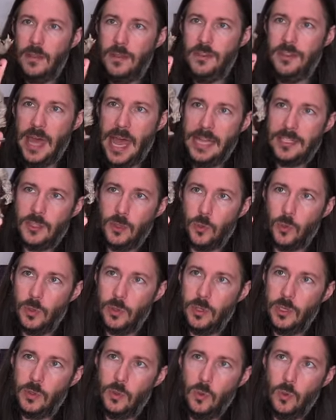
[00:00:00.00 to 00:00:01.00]
That's a
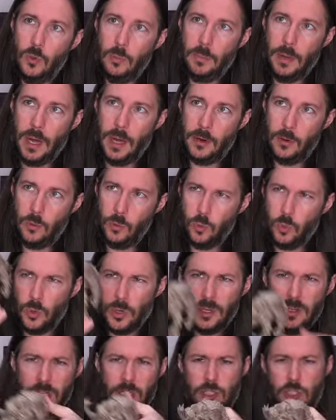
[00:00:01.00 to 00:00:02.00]
really cool model.
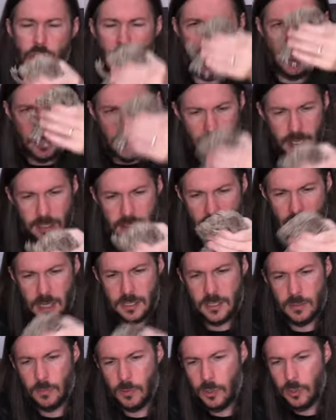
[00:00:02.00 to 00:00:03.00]
Really chunky. It's got
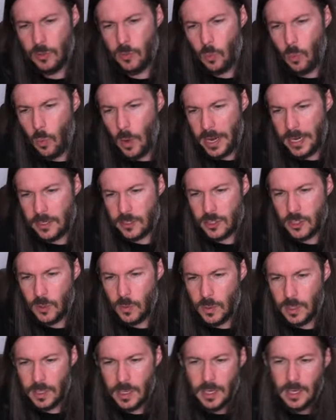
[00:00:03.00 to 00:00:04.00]
some good weight
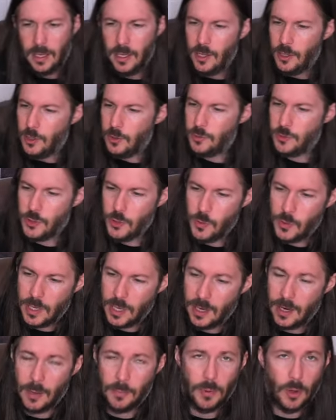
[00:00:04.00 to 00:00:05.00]
to it. You do
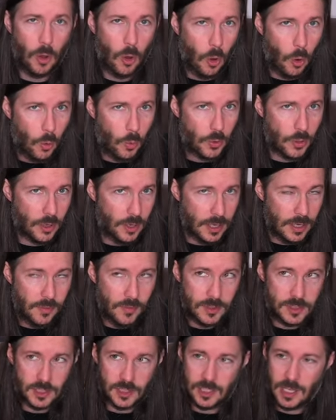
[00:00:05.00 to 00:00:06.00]
get a Beholder in
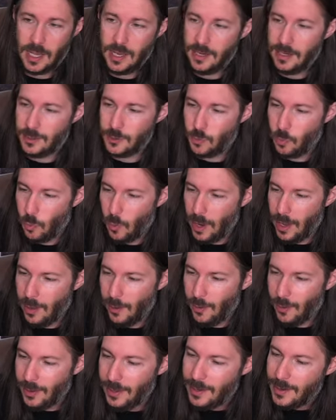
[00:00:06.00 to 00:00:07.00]
this set as
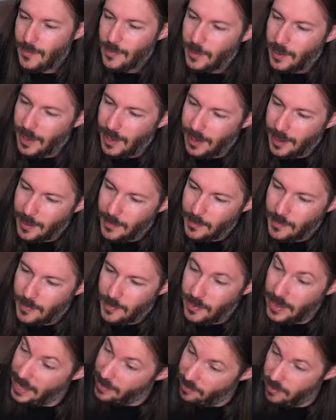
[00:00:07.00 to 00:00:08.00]
well. Um,
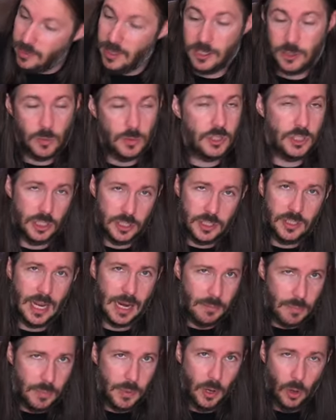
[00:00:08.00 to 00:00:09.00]
they, this one's just
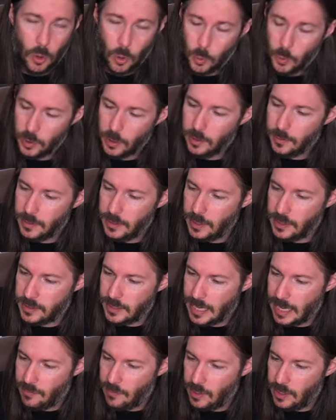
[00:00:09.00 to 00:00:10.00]
named Beholder. It doesn't
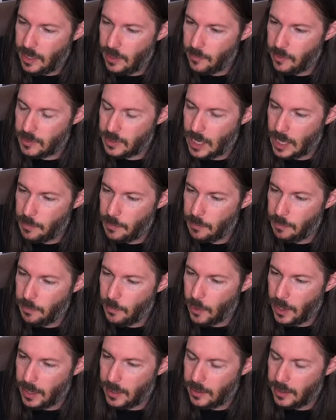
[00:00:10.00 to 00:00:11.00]
have any other type of
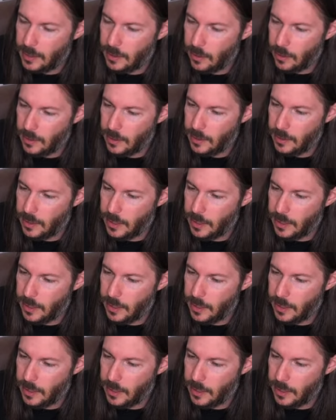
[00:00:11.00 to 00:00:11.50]
branding on it.